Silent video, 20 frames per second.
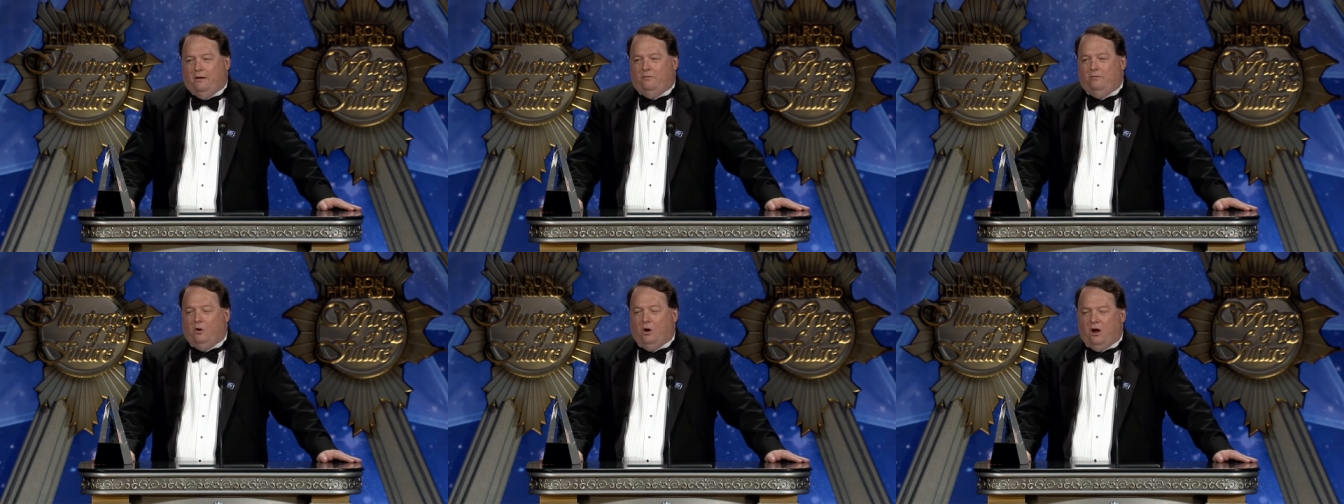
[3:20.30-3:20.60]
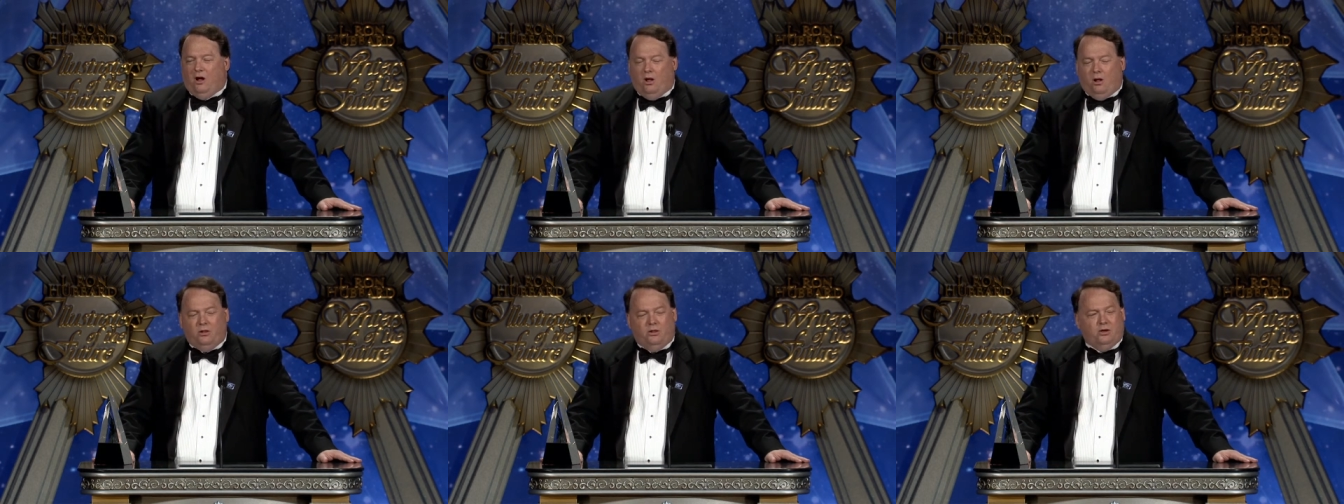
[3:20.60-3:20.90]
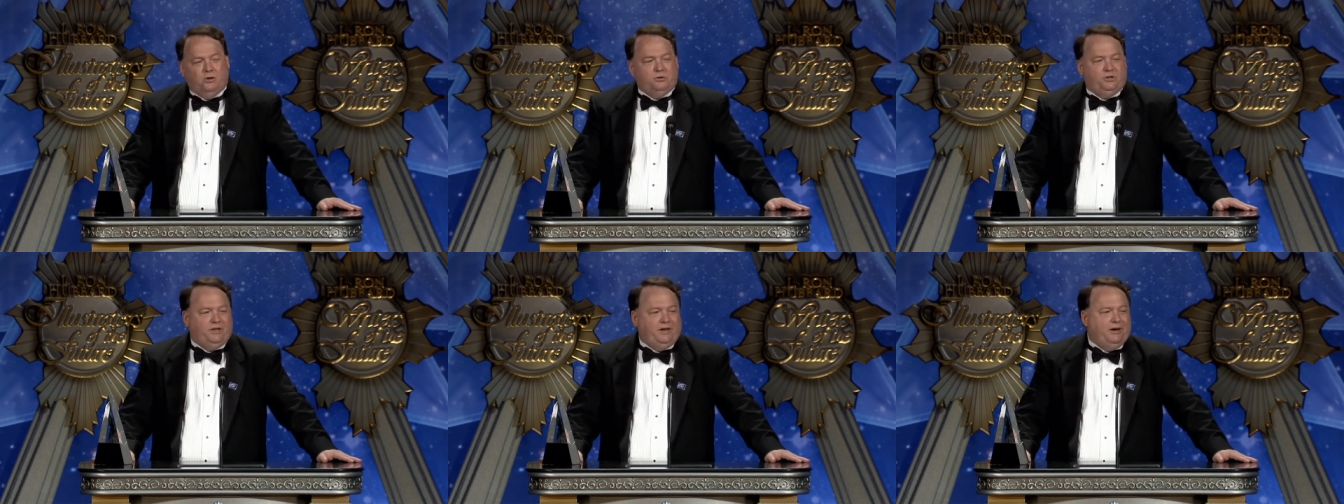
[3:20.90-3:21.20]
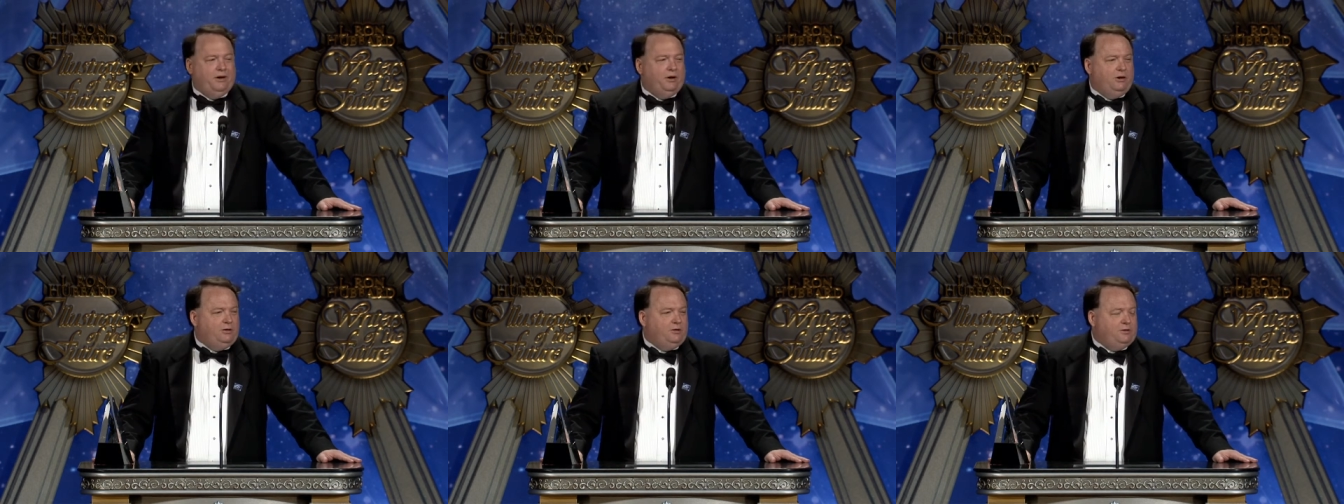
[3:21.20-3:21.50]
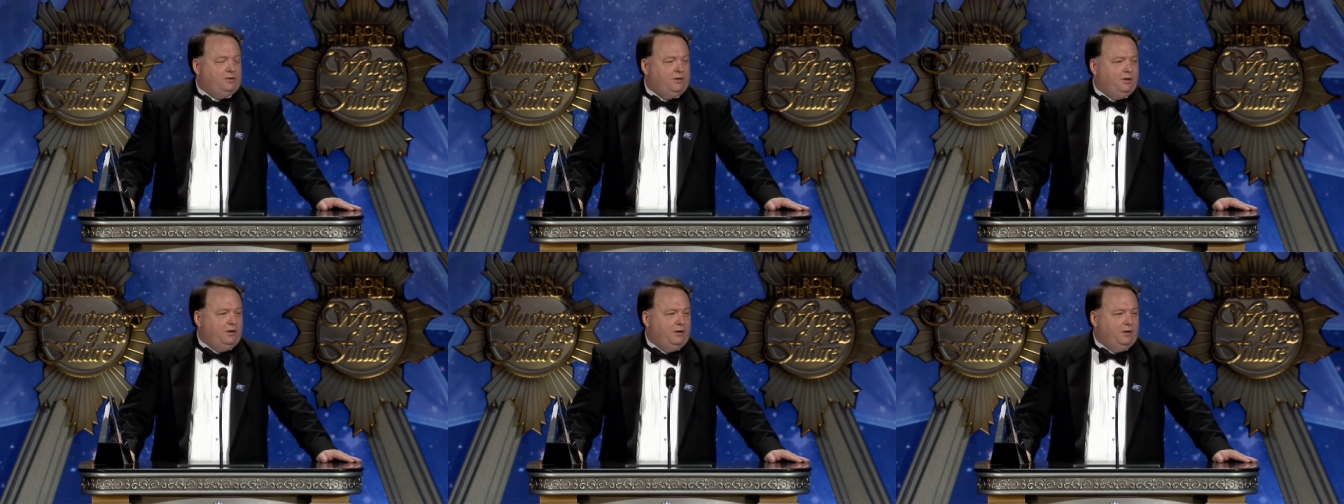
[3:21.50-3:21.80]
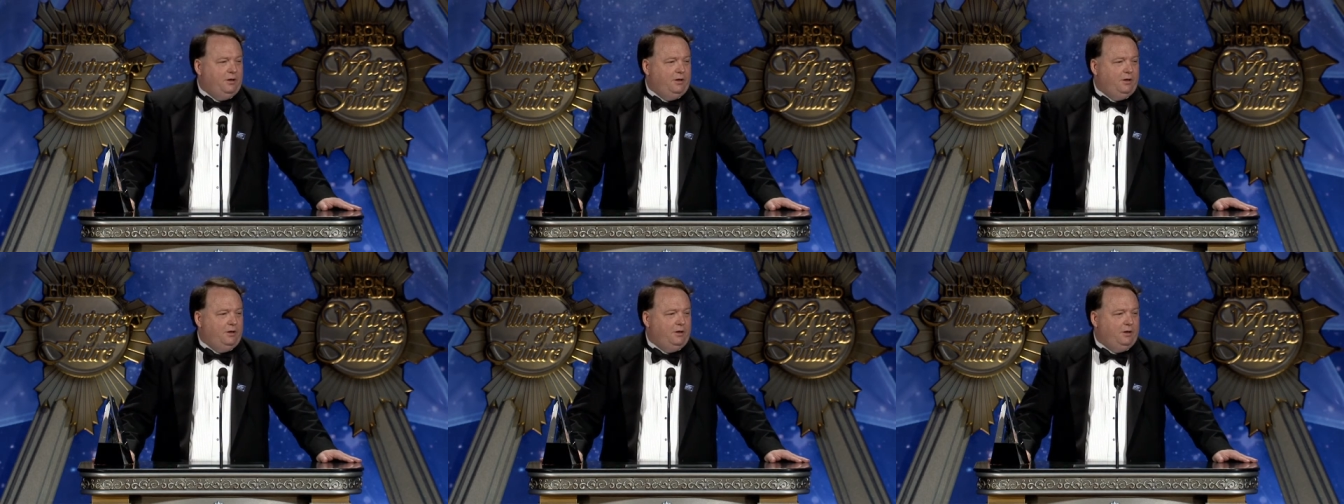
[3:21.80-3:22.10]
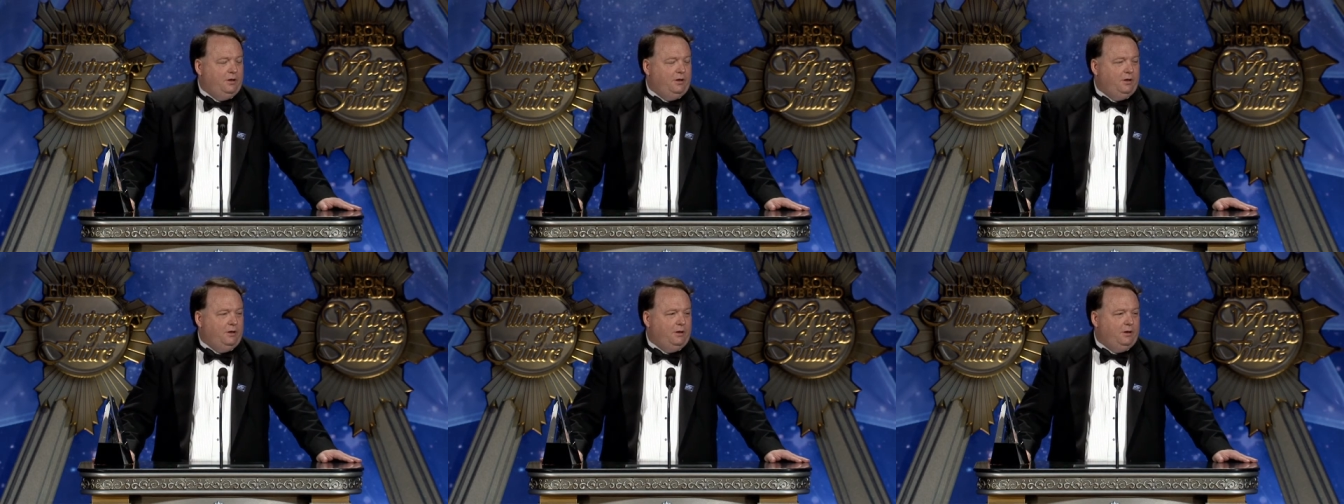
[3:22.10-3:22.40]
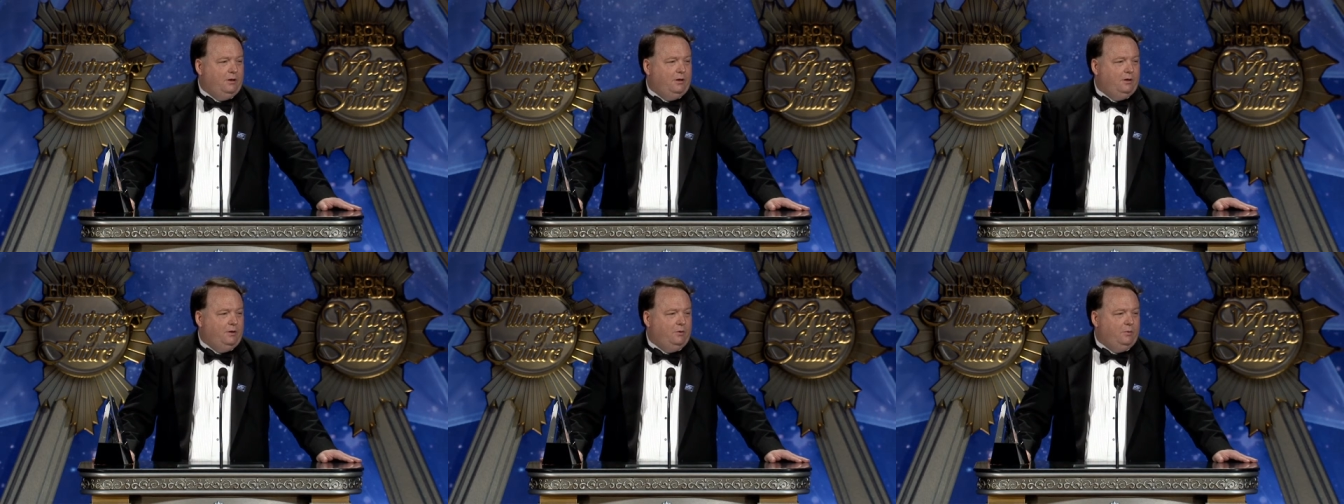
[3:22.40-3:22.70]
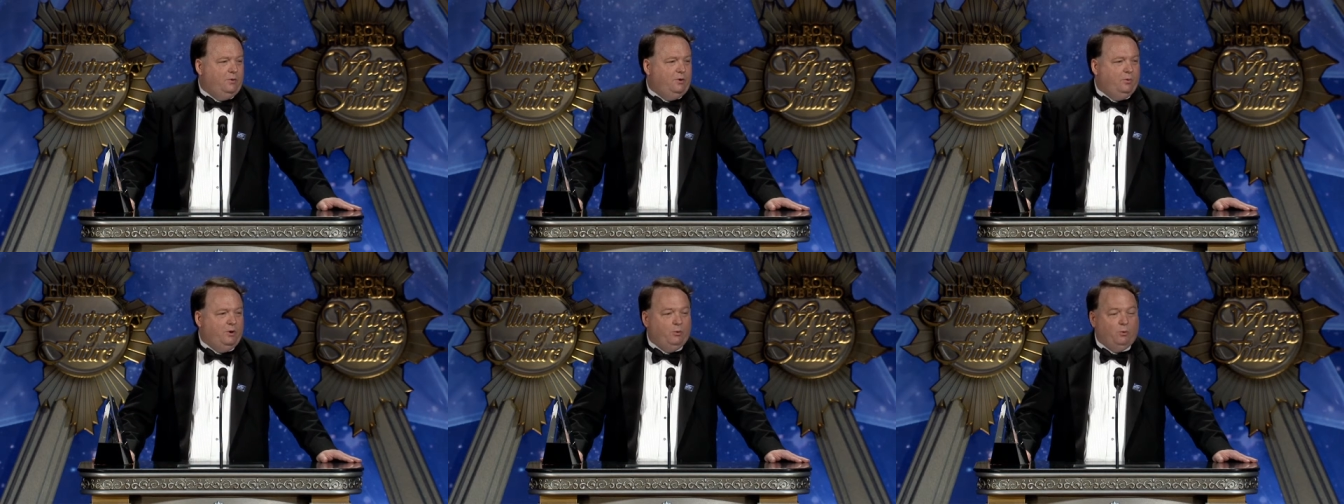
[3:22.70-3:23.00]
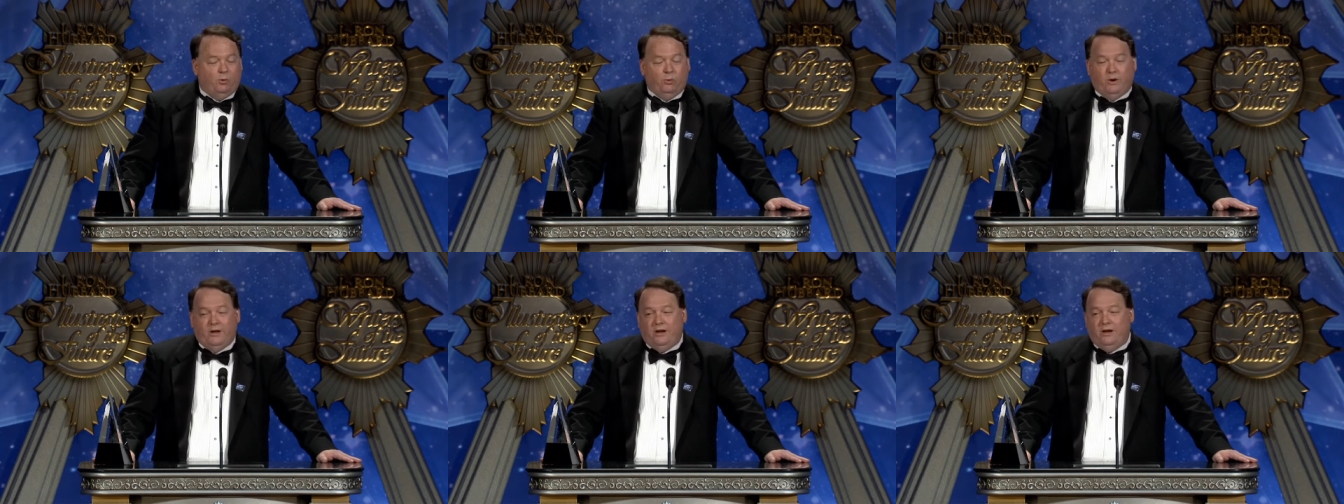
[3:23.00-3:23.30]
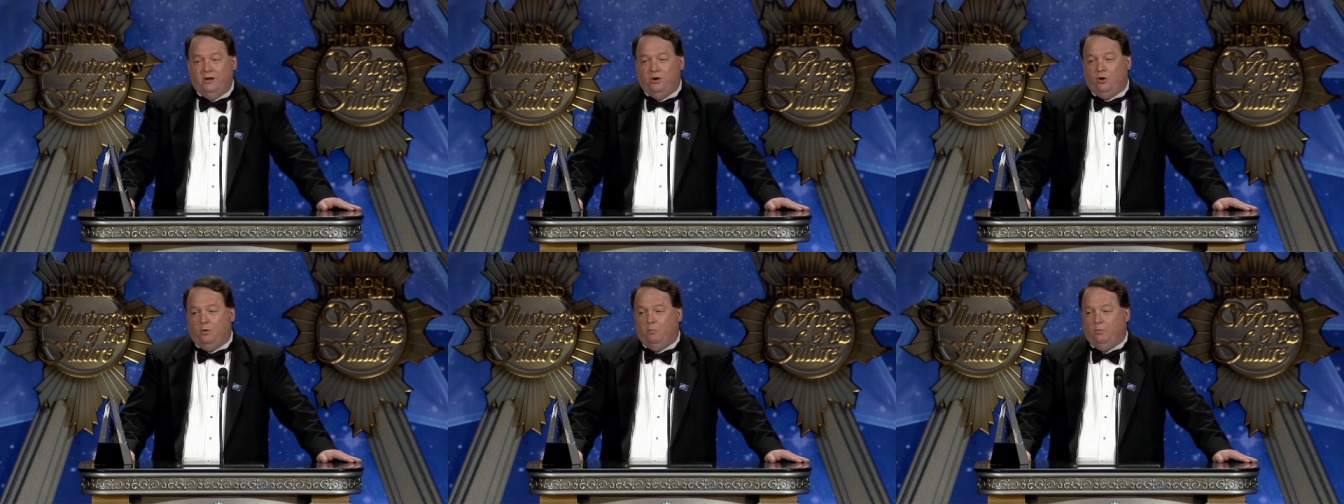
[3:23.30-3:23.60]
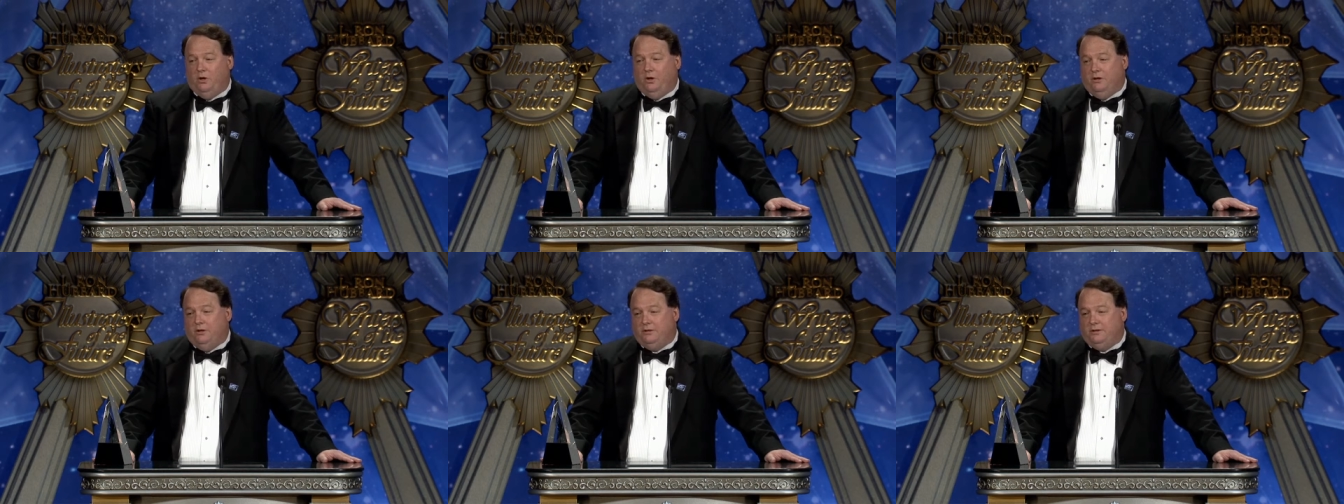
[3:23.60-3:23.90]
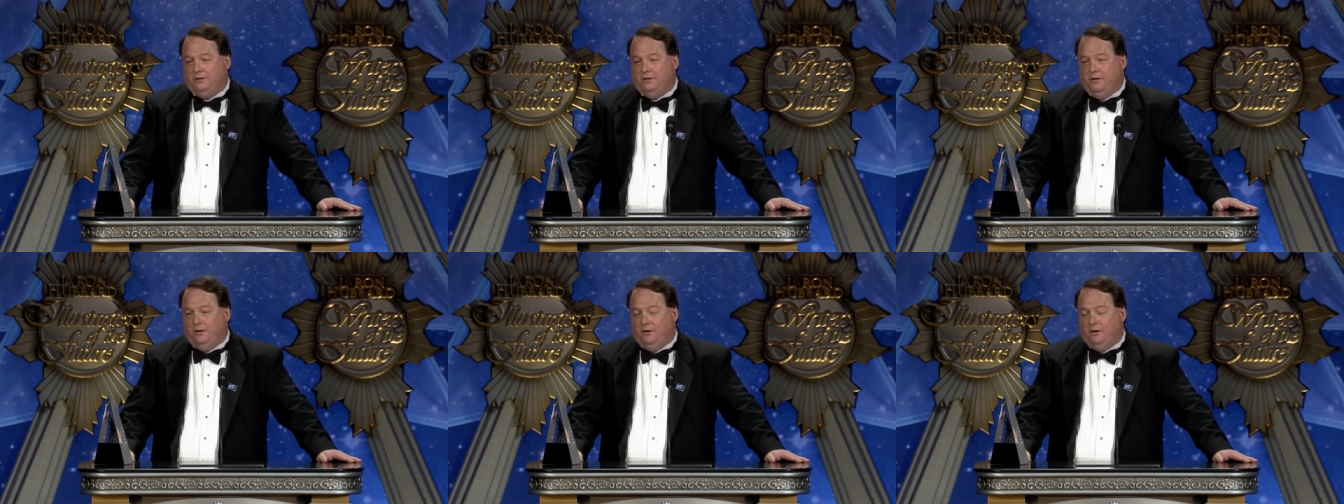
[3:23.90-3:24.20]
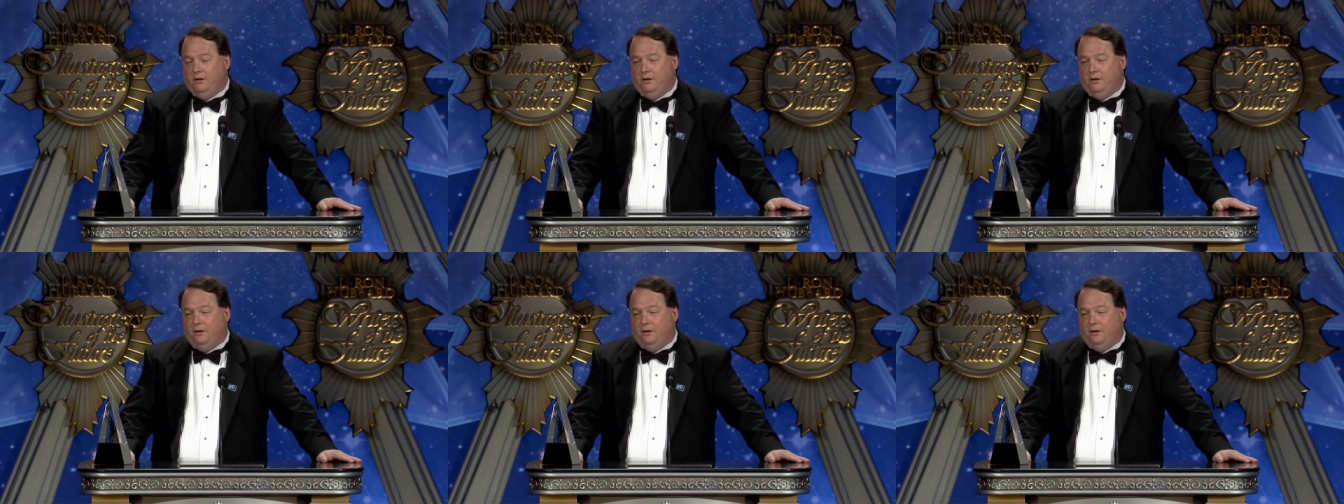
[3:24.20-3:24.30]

For all those years when we were reading your books,